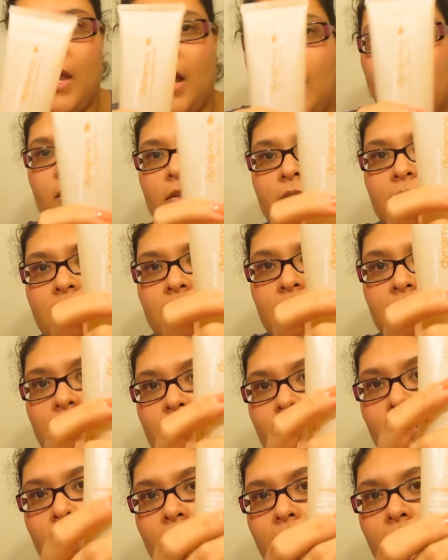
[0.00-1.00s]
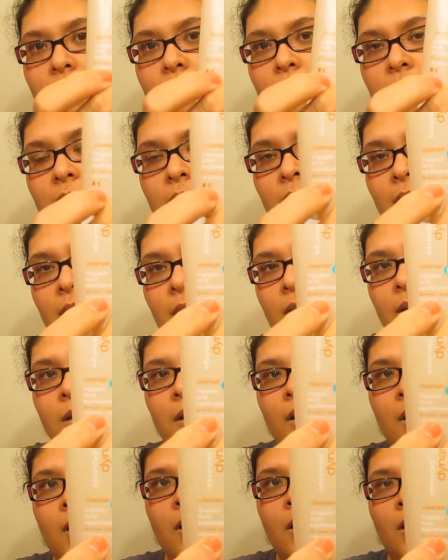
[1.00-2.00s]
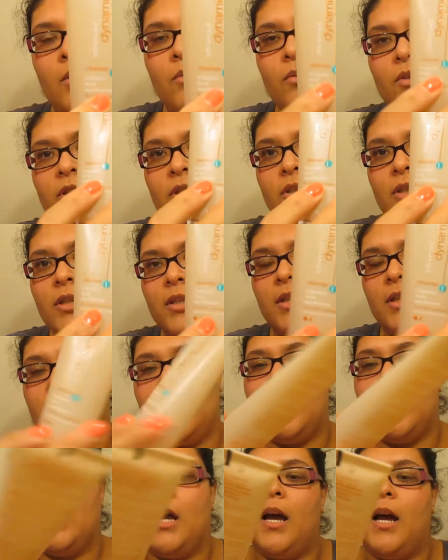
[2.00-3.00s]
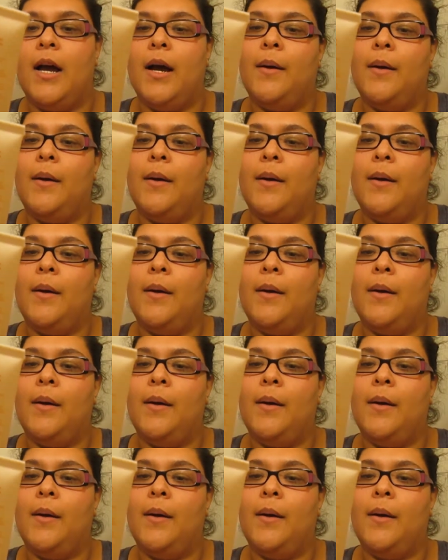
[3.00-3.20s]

I use this one, which is the